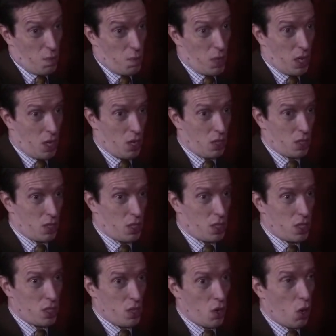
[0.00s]

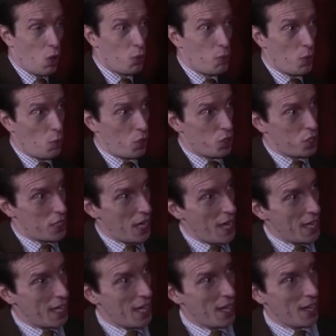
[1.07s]
because Oldman was
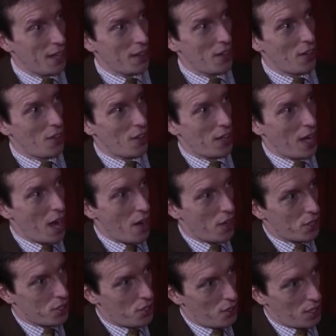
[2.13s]
taking the
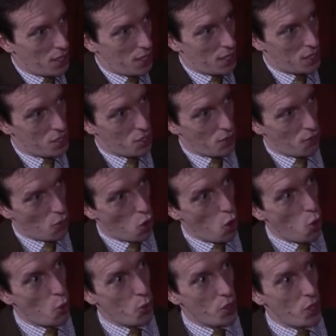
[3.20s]
character in his sort of
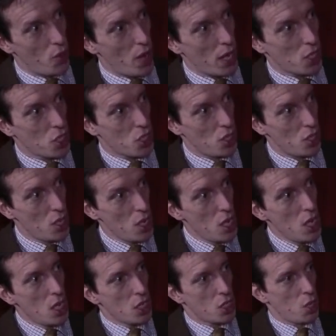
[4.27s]
own direction.
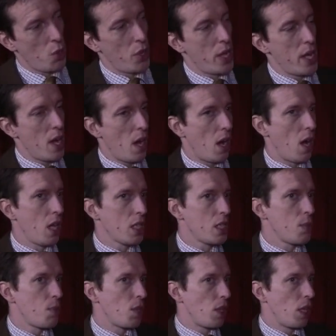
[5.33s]
Oh, okay. So they
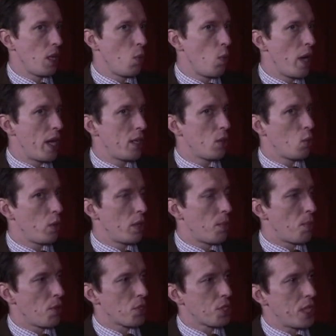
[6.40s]
ultimately went with a
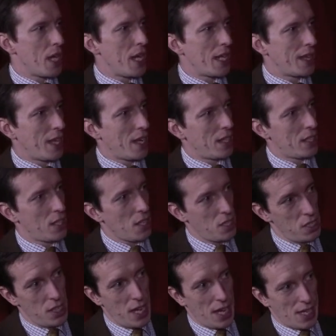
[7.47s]
prosthetic that
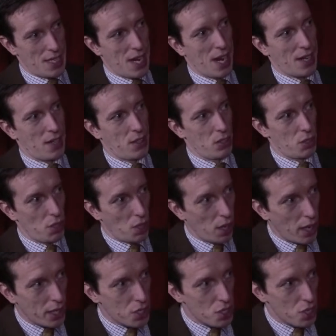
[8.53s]
doesn't exactly look
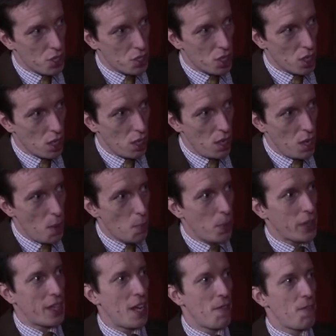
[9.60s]
like Churchill, yeah.
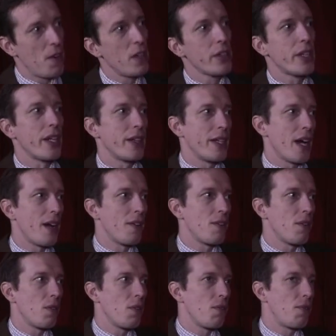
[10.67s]
but they felt that that
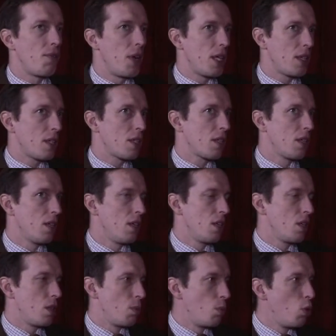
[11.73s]
fit
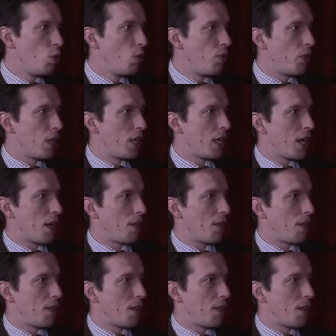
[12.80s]
the movie